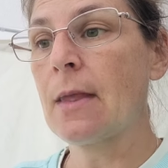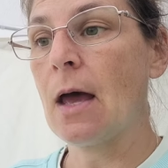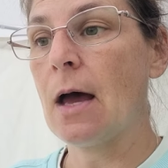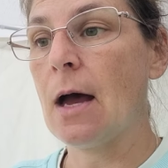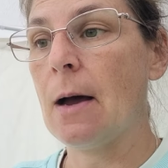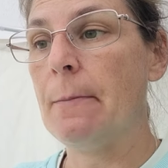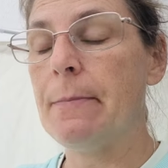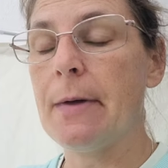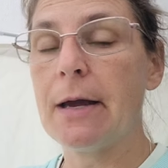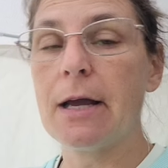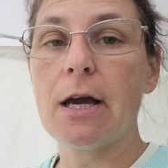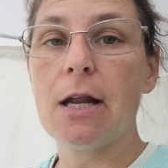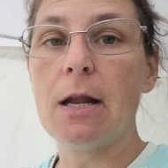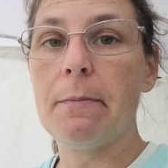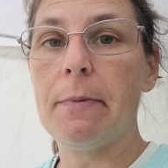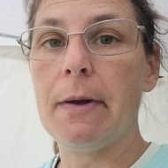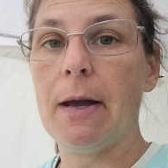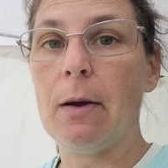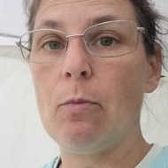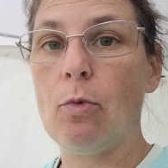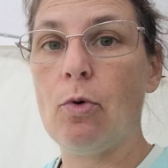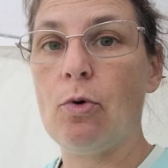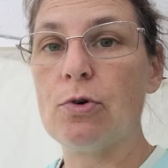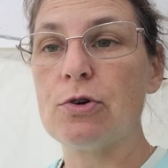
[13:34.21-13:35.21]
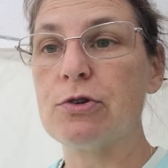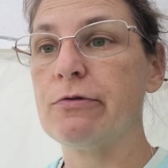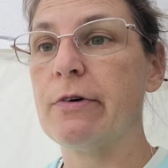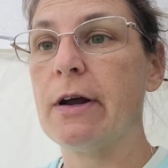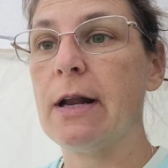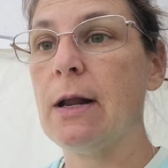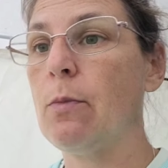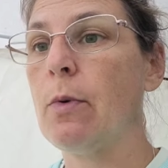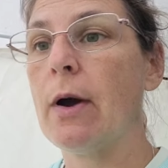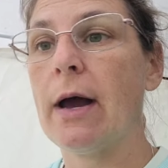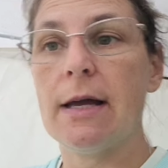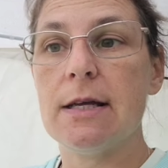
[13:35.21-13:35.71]
Um, they're going to be in water
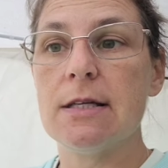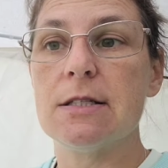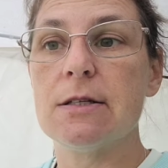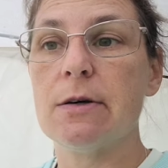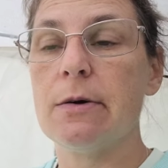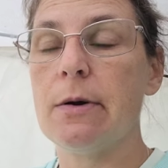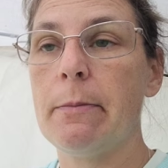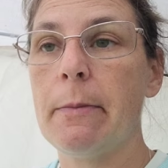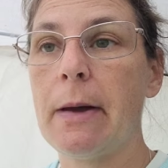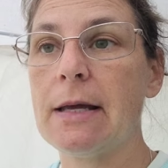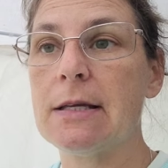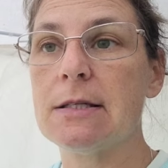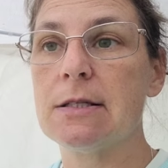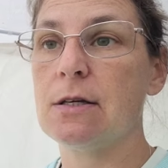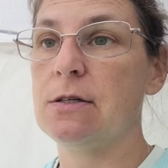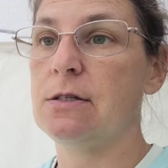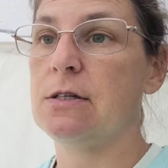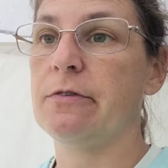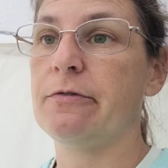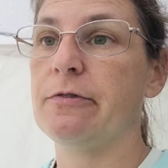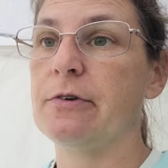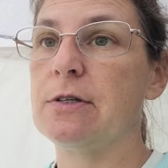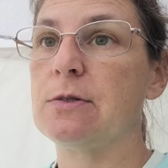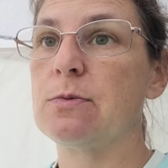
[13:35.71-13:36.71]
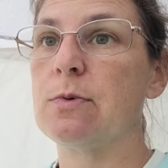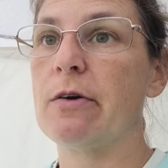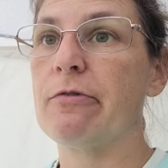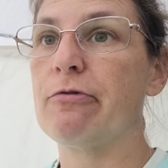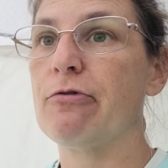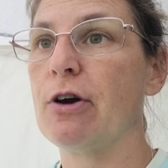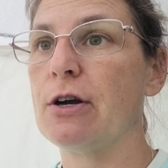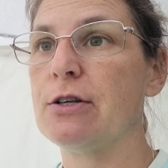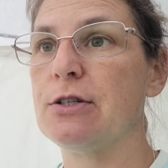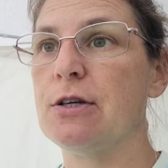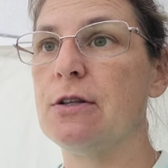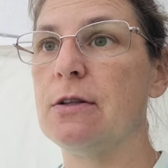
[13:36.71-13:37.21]
anyway, so it makes no difference
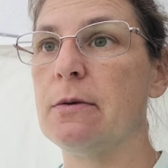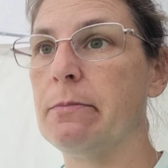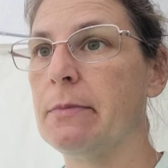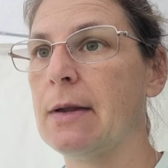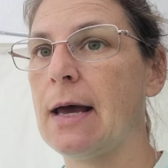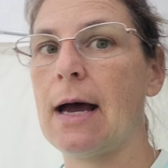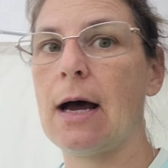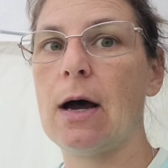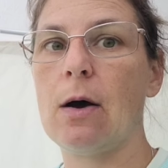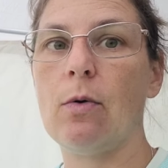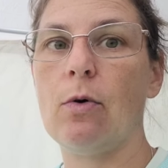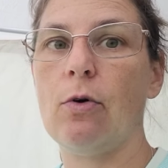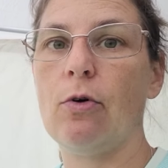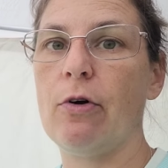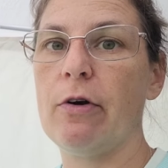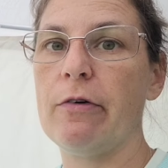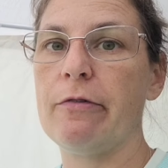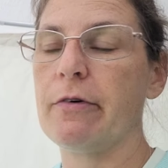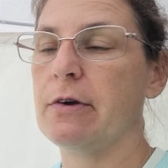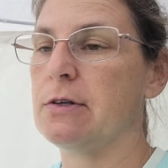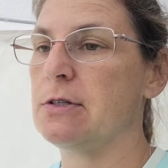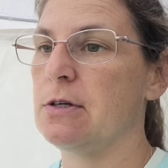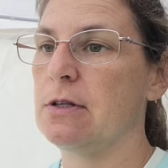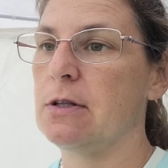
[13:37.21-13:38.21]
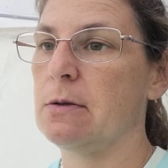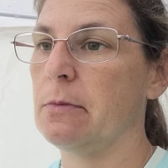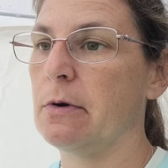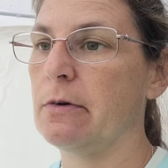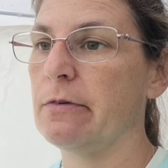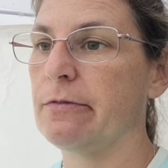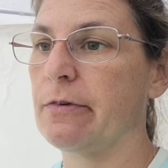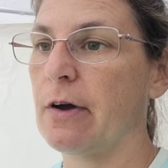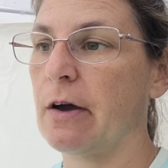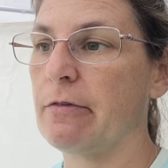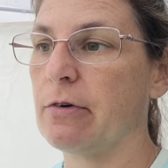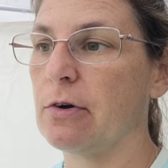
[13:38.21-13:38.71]
whether I do them now or if I do them
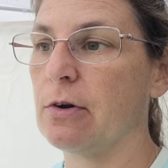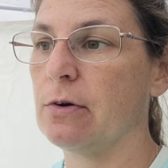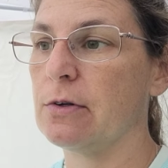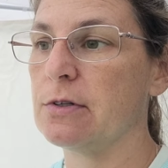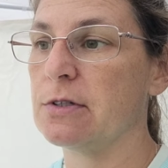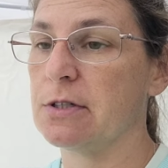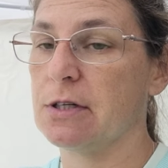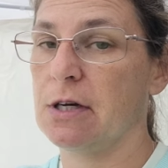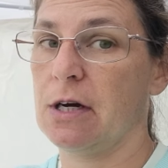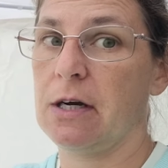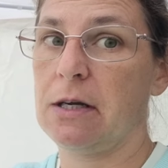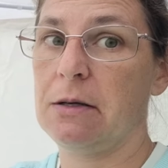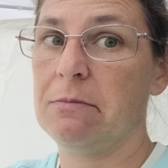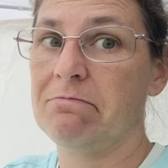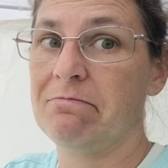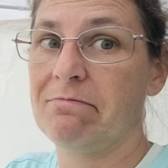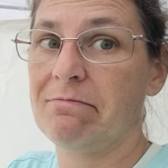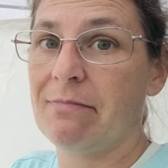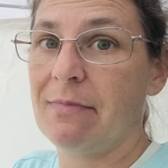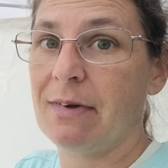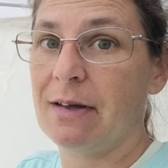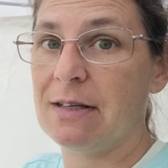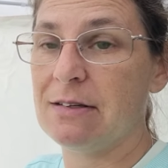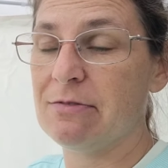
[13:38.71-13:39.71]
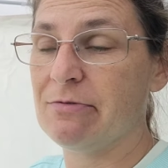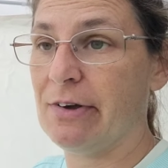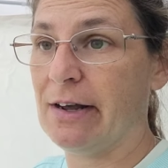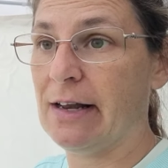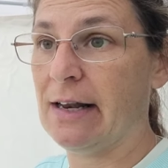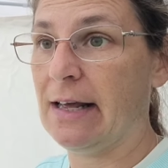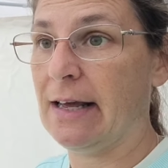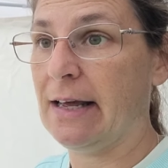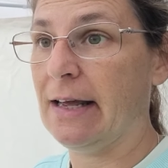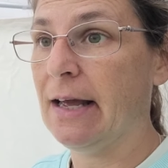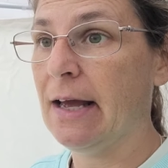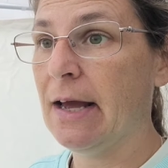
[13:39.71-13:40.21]
at five o'clock tonight
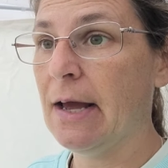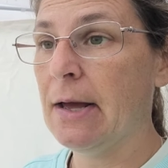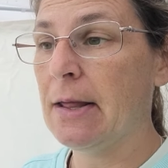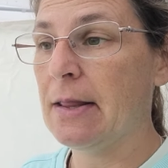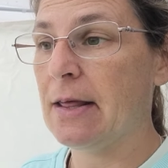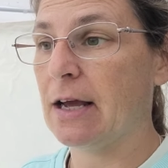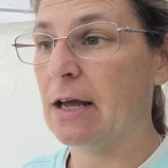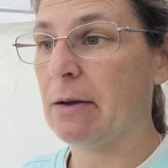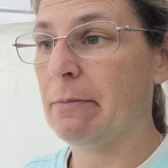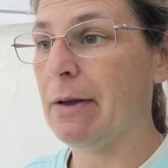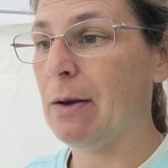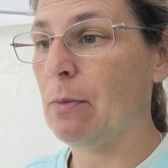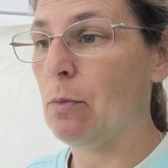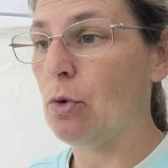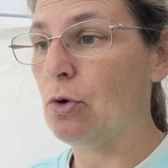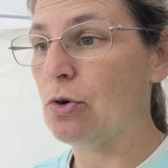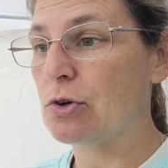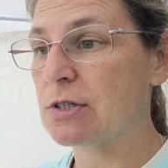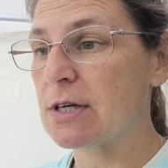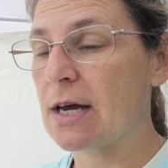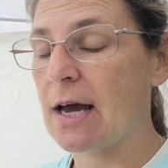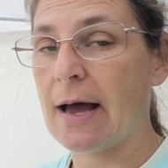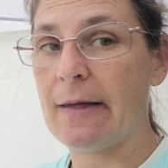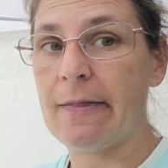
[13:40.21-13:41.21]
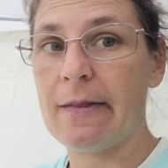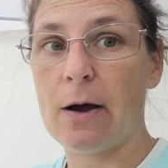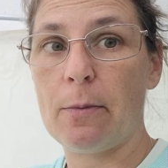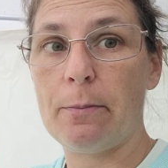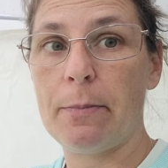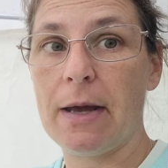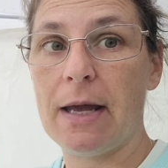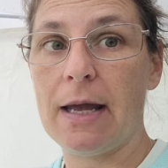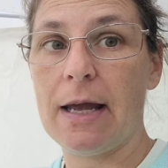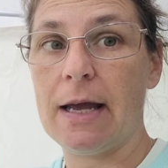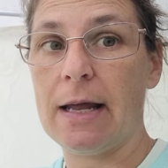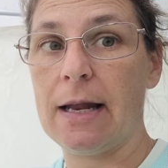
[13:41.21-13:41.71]
really they're going to be in water and they'll
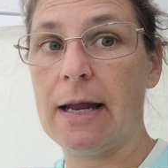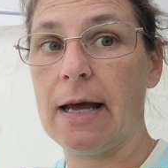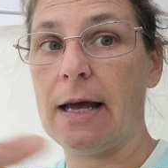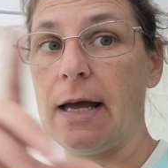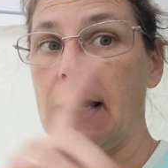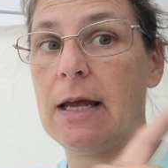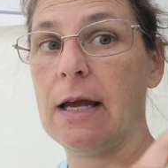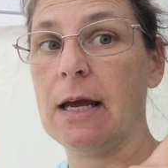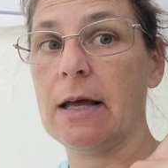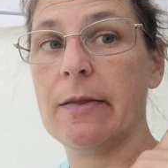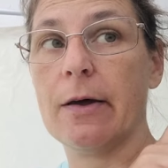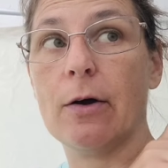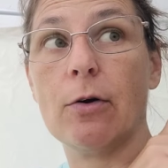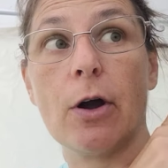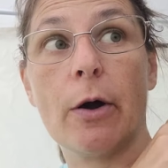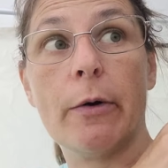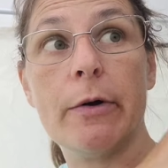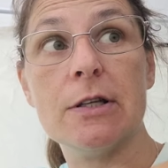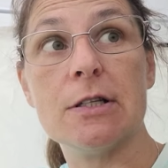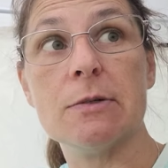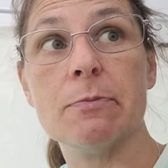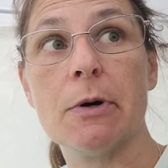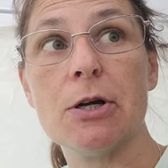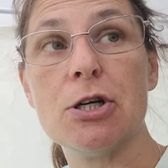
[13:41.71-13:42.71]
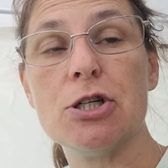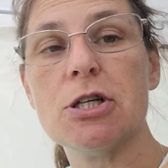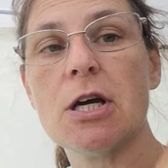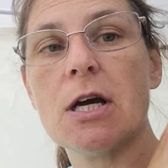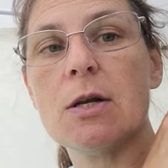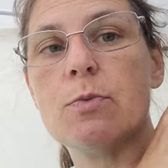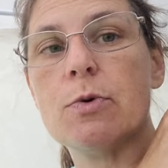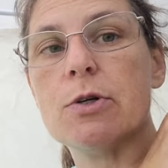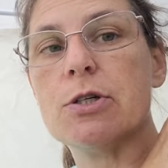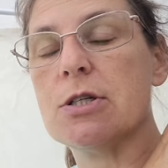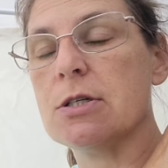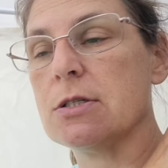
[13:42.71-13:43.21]
be in a they'll go into my
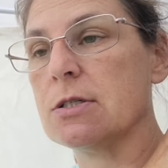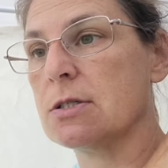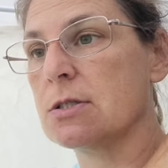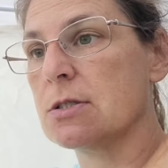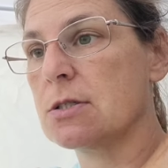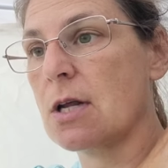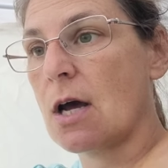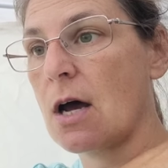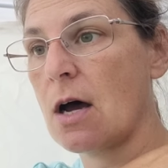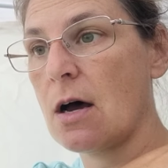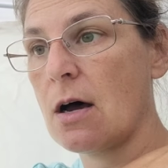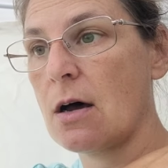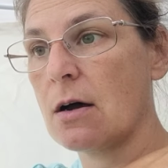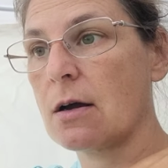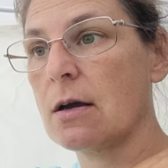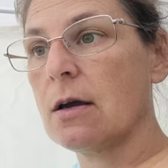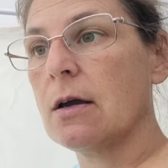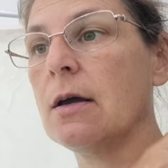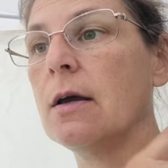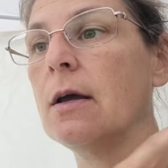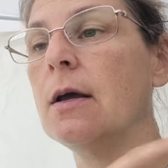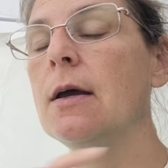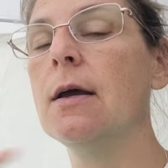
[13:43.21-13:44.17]
shed which is dark